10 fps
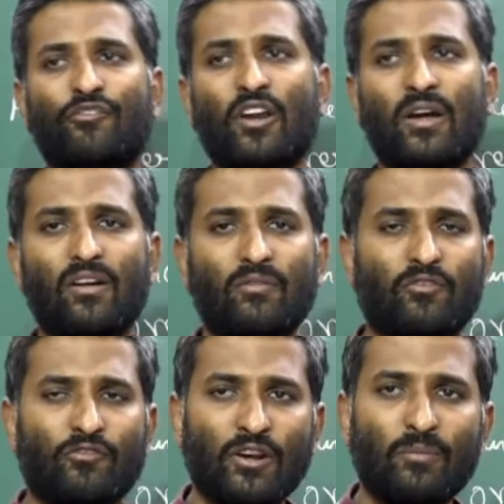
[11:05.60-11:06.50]

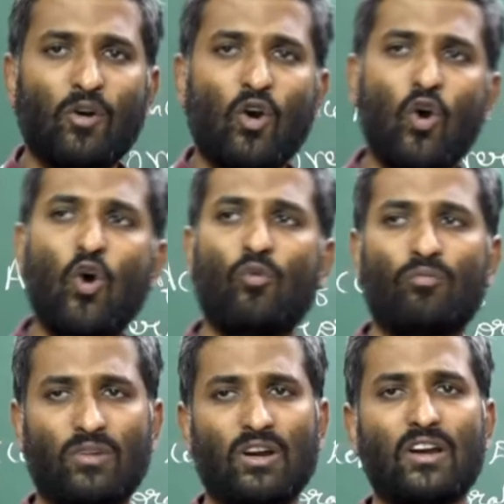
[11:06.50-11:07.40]
from
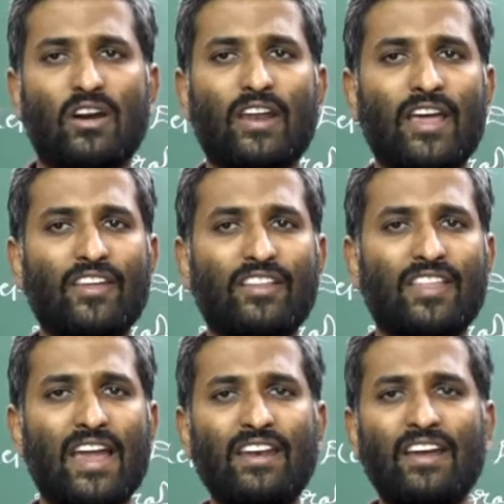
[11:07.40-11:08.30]
home rather
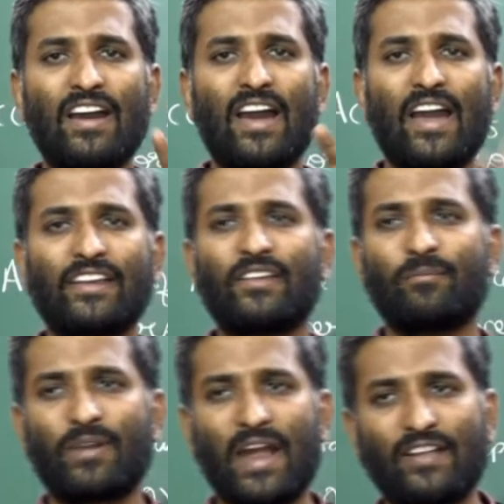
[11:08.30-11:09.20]
than at a
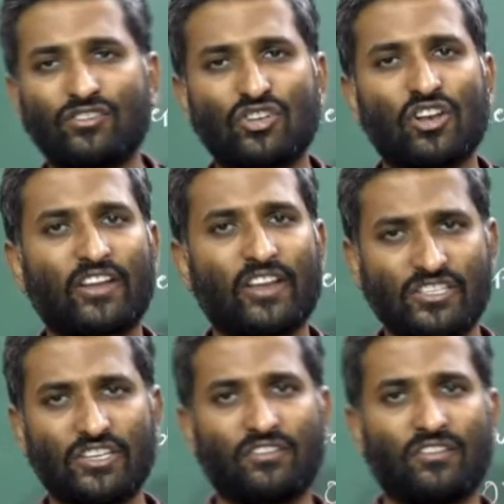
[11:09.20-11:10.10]
branch
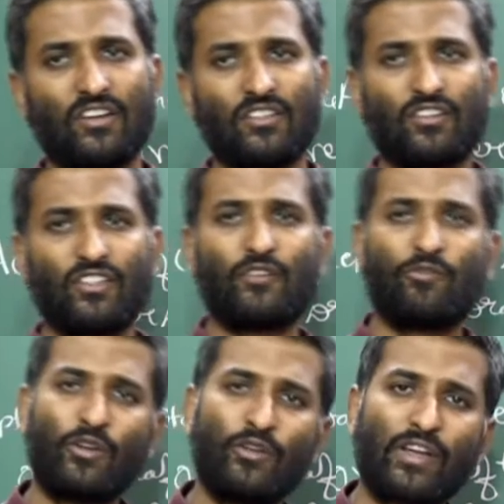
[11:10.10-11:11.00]
location. So
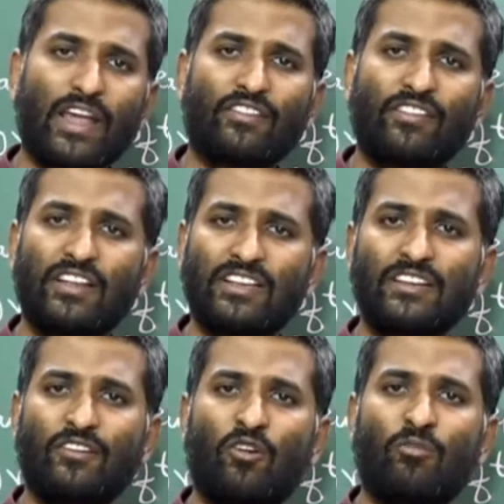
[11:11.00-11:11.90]
therefore you can sit
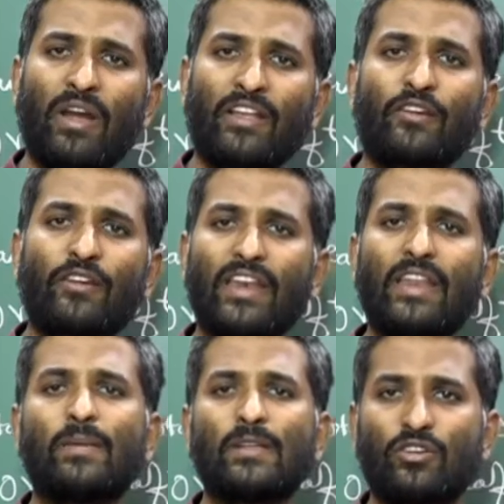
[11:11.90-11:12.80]
in home and you can
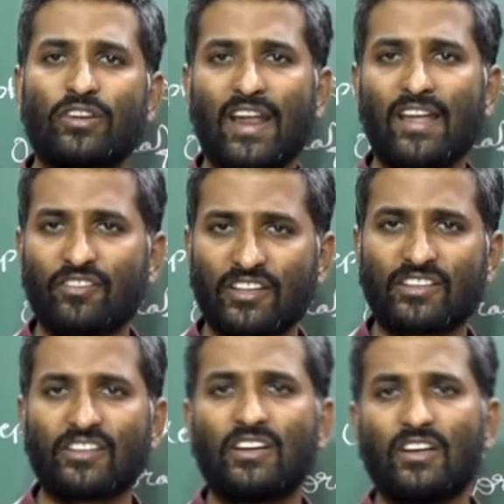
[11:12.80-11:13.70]
able to transit